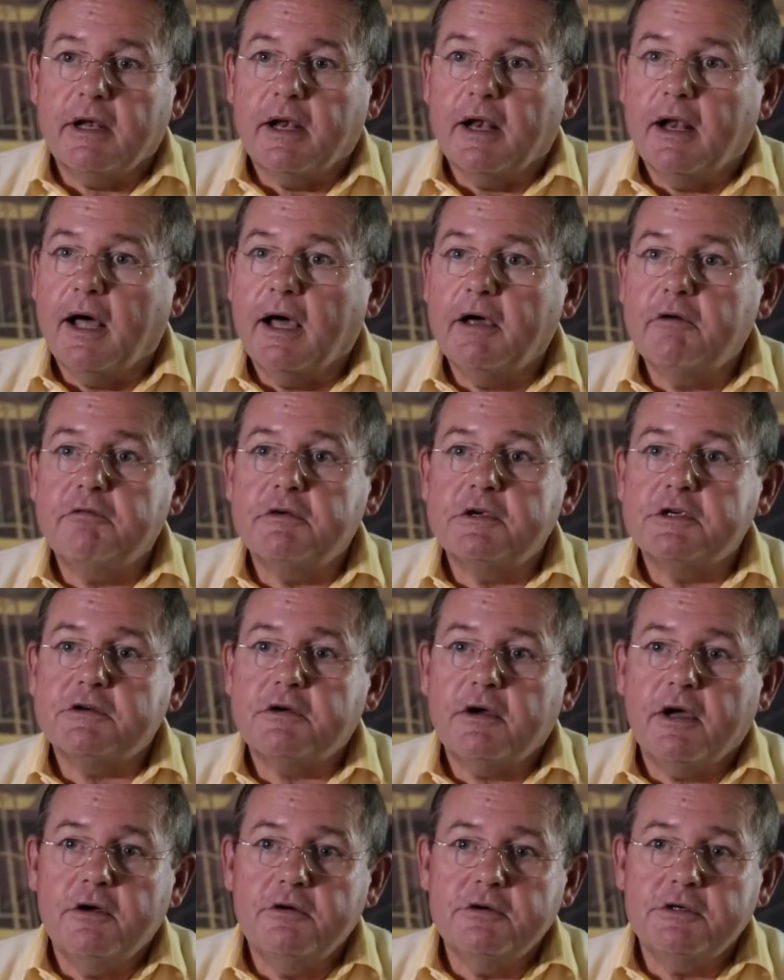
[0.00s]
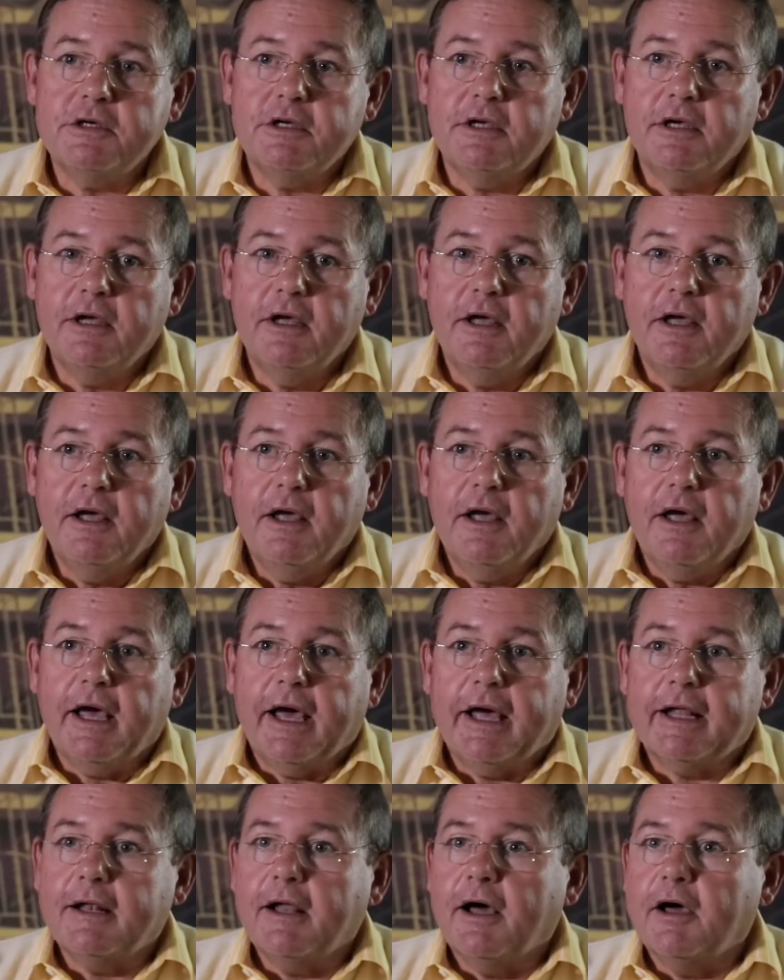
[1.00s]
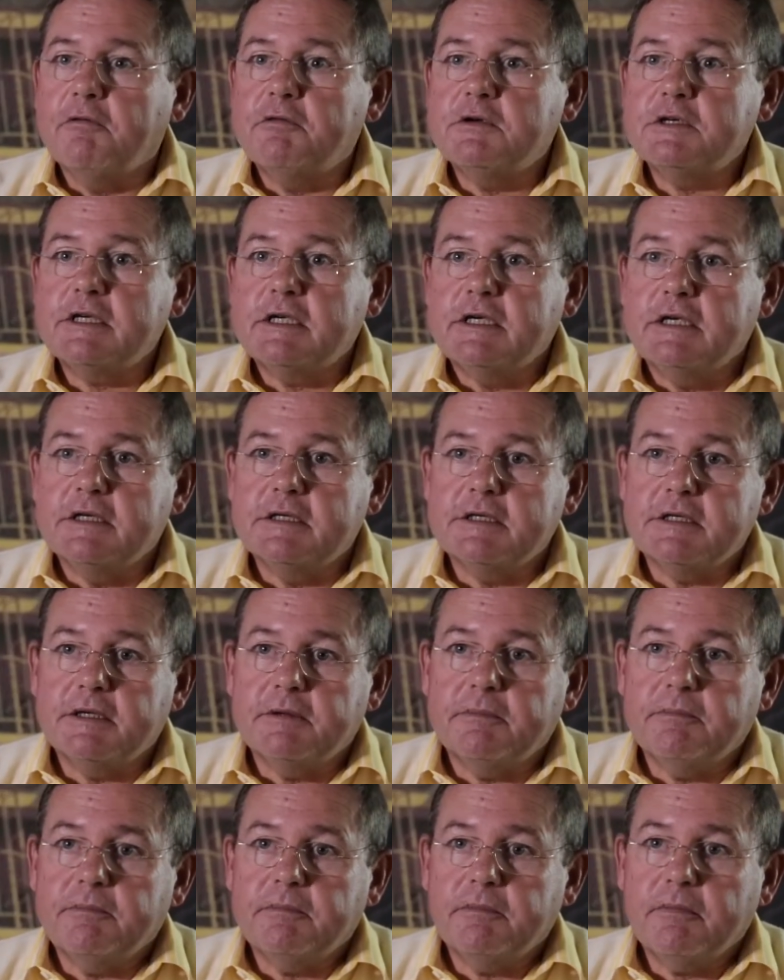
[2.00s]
And life is rosy and life is easy.